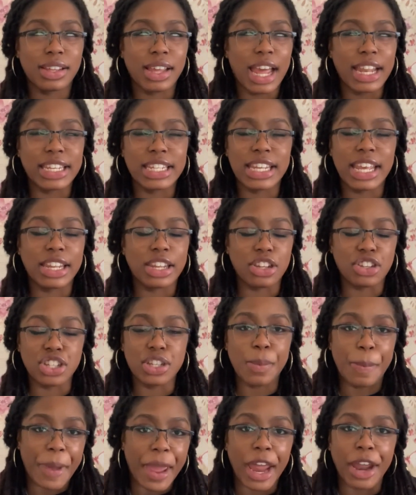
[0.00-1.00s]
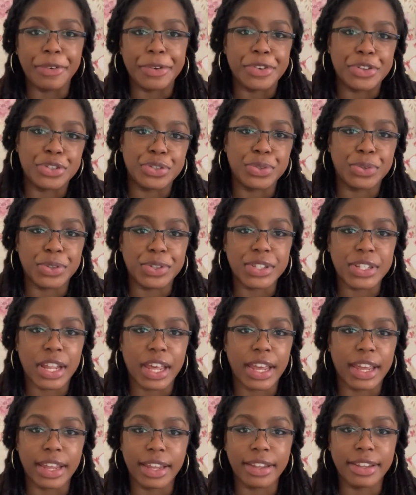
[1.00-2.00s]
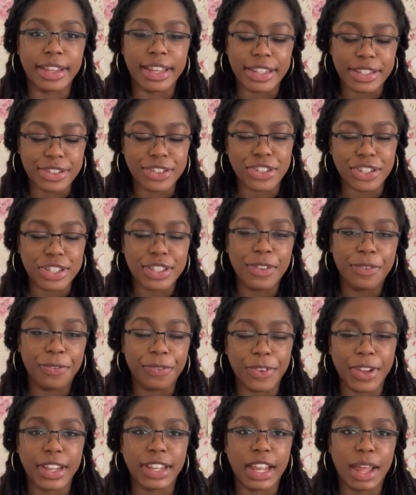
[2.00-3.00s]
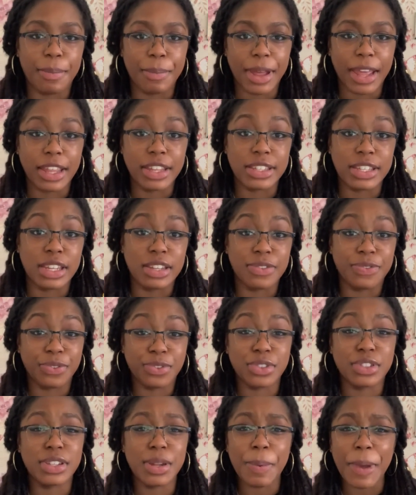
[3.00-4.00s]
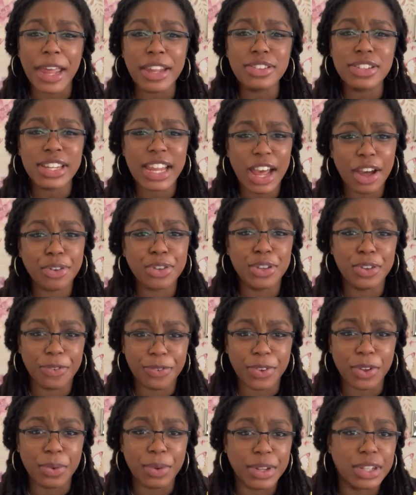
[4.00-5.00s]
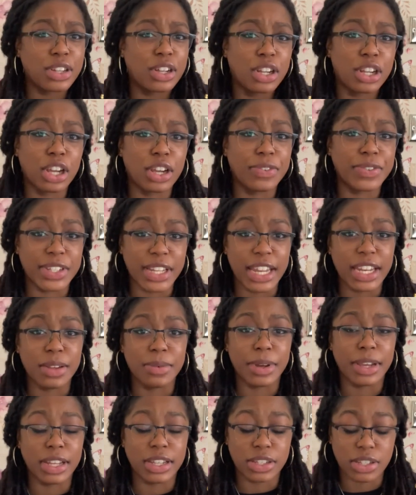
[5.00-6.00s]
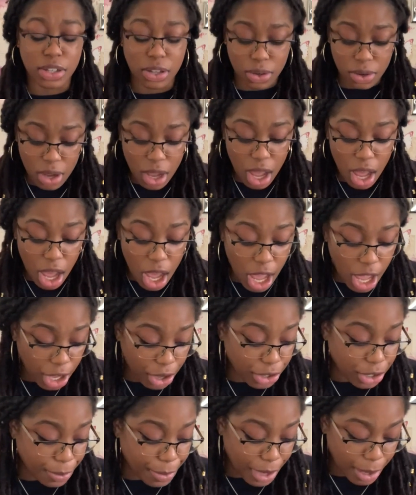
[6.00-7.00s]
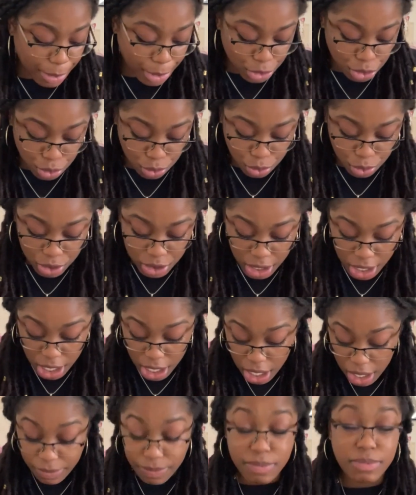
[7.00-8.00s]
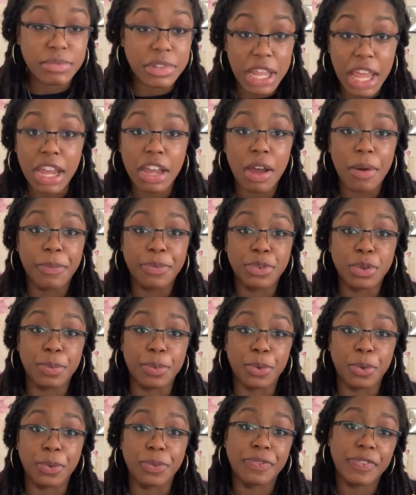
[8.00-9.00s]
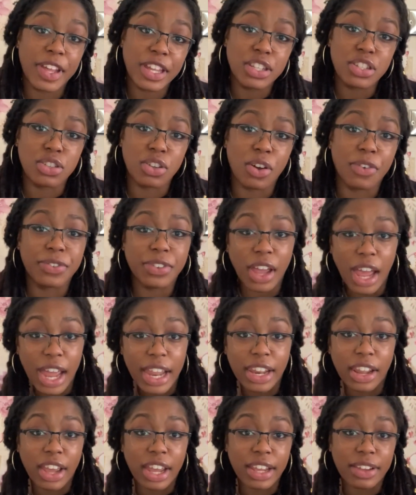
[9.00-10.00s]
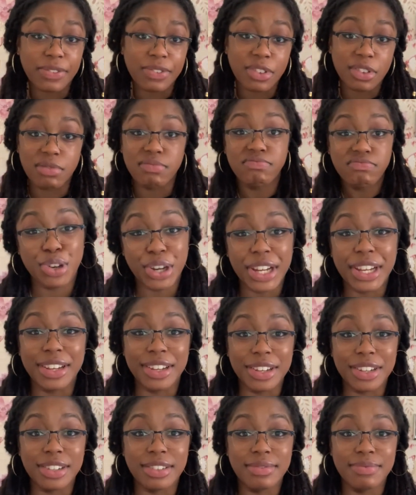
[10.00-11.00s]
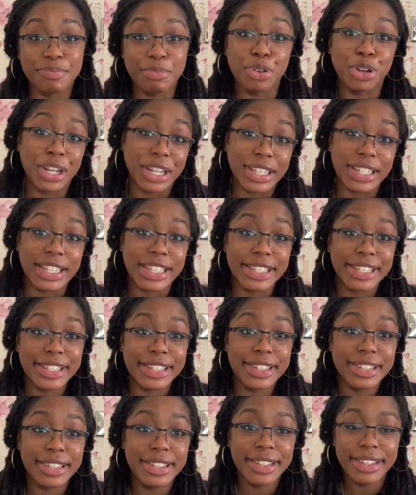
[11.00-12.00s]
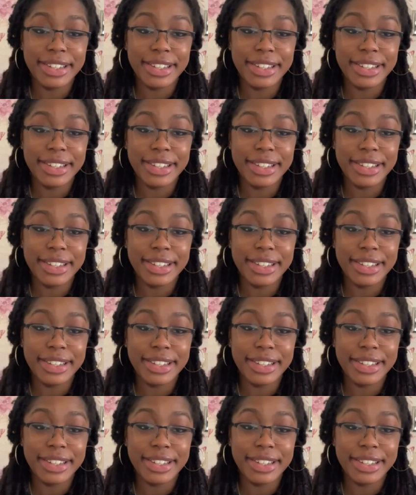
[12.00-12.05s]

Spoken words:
at the end they're just a pair of shorts. Like, it's just the fit that matters, and it depends on how you feel in the clothes anyway. So I got the Primark shorts. They're comfortable, they're soft, I like them. Pretty good, pretty decent.